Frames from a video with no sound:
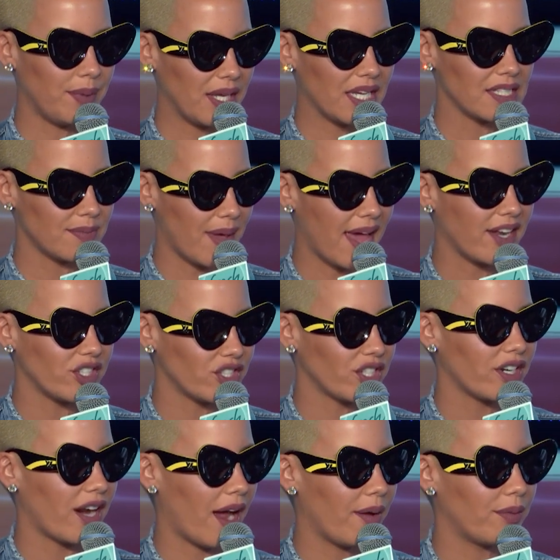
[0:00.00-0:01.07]
be his
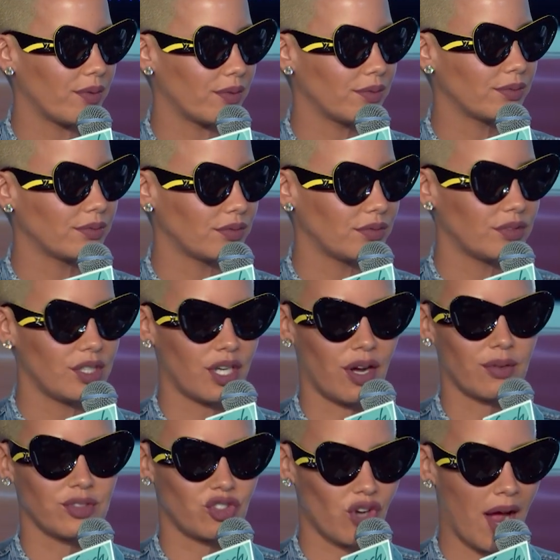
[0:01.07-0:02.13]
manager. I will, you
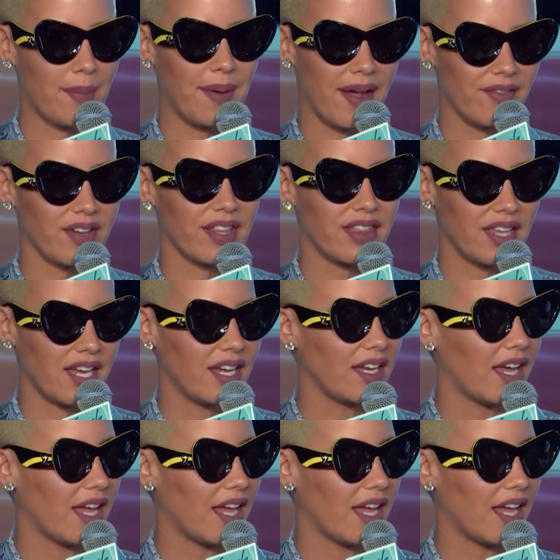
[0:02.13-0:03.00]
know, drop everything